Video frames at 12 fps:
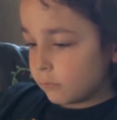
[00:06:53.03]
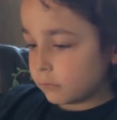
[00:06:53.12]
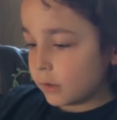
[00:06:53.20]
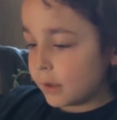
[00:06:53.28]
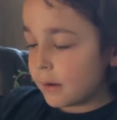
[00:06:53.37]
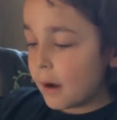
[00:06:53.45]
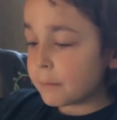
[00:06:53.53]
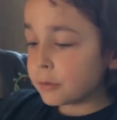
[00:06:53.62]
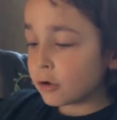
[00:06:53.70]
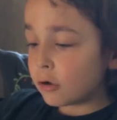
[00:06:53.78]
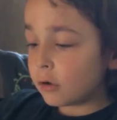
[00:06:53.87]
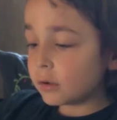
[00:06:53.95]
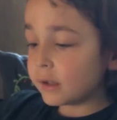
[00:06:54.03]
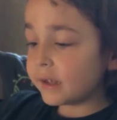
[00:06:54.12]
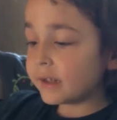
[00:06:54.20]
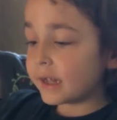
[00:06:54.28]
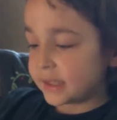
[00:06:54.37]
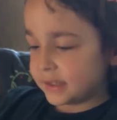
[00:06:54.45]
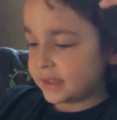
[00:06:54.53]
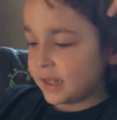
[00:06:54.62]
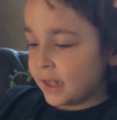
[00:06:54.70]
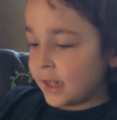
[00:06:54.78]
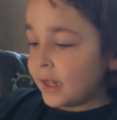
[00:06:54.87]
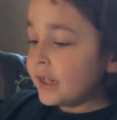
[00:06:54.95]
Remember only this.
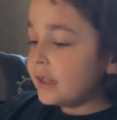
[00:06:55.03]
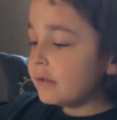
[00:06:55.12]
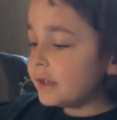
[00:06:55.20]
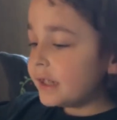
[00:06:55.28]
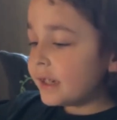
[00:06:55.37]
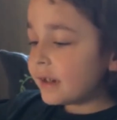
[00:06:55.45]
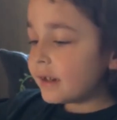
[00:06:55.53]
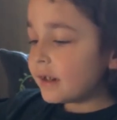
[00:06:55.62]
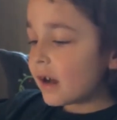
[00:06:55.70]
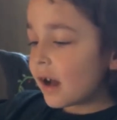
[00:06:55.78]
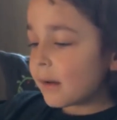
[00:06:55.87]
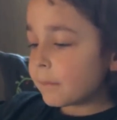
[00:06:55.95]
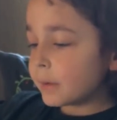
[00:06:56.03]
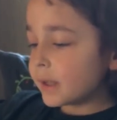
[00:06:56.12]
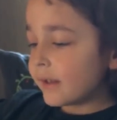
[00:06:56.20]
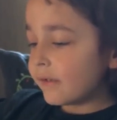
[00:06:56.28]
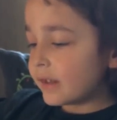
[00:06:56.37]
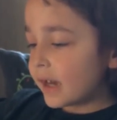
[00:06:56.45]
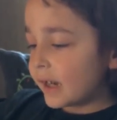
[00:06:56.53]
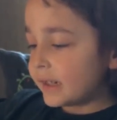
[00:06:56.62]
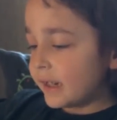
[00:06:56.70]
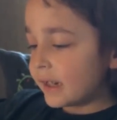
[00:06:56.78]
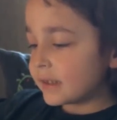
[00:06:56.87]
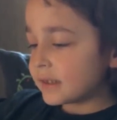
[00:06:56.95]
You need not believe the
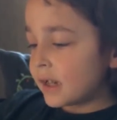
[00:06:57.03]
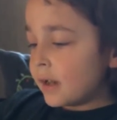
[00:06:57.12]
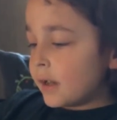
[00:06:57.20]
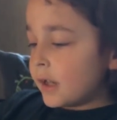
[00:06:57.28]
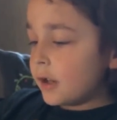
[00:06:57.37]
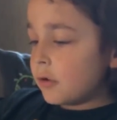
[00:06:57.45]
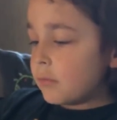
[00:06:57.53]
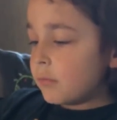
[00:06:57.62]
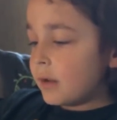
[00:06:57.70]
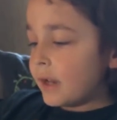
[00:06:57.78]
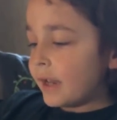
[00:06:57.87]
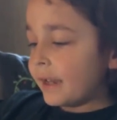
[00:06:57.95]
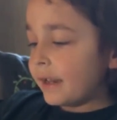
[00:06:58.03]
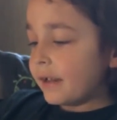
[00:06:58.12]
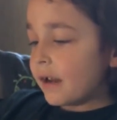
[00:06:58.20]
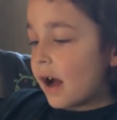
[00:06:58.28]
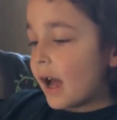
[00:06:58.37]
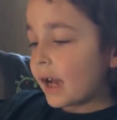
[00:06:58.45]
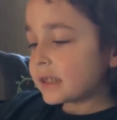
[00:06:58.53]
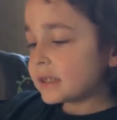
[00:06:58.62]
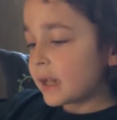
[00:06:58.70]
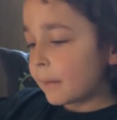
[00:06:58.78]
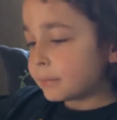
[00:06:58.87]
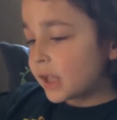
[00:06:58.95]
ideas, you need not
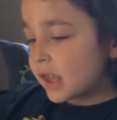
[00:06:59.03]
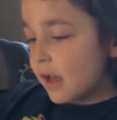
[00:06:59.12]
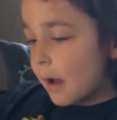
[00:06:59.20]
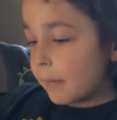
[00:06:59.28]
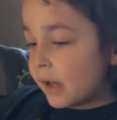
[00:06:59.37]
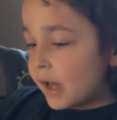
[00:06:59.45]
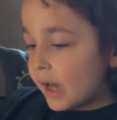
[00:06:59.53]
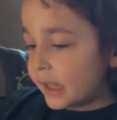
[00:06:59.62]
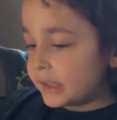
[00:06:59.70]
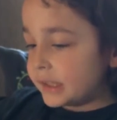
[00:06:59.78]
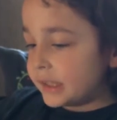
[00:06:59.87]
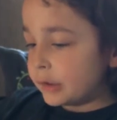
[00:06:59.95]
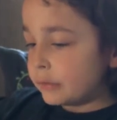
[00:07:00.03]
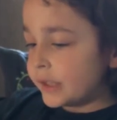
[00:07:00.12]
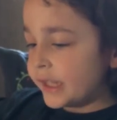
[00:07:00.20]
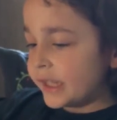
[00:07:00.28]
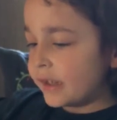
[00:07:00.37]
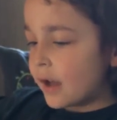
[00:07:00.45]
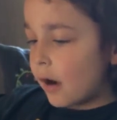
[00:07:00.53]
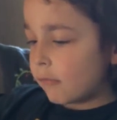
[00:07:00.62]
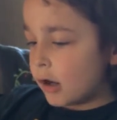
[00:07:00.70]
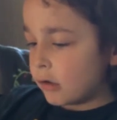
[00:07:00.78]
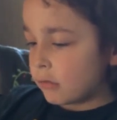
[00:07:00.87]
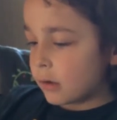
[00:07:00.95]
accept them, and you need not
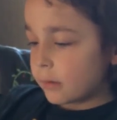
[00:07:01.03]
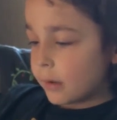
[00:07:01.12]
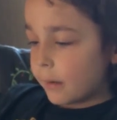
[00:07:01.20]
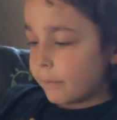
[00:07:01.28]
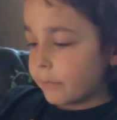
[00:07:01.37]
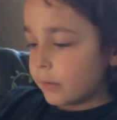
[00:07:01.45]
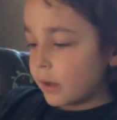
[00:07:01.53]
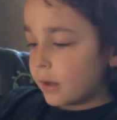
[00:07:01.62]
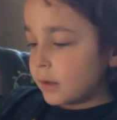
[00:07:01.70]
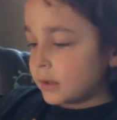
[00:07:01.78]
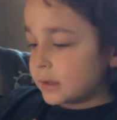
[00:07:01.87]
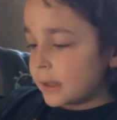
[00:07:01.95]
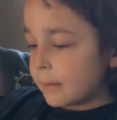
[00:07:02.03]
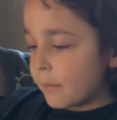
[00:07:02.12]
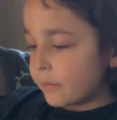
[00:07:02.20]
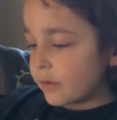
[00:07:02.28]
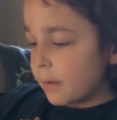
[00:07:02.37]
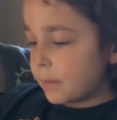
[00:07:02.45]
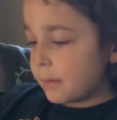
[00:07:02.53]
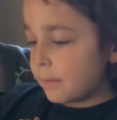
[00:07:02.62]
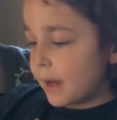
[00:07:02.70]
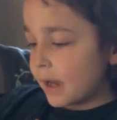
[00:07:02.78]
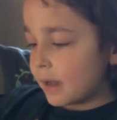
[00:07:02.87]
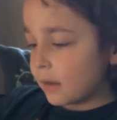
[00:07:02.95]
welcome them. Some of them you
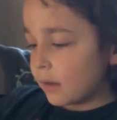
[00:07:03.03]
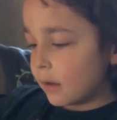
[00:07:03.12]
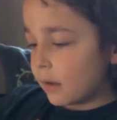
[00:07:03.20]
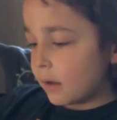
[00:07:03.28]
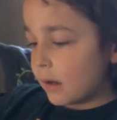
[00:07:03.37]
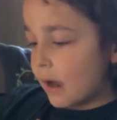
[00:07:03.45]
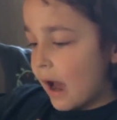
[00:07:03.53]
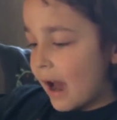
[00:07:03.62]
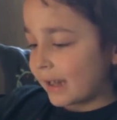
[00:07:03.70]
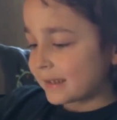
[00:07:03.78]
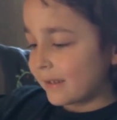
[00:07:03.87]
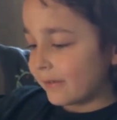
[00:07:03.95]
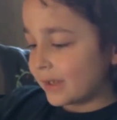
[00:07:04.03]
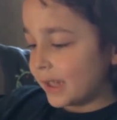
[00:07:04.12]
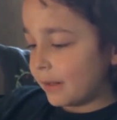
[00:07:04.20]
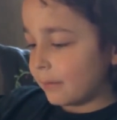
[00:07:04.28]
may actively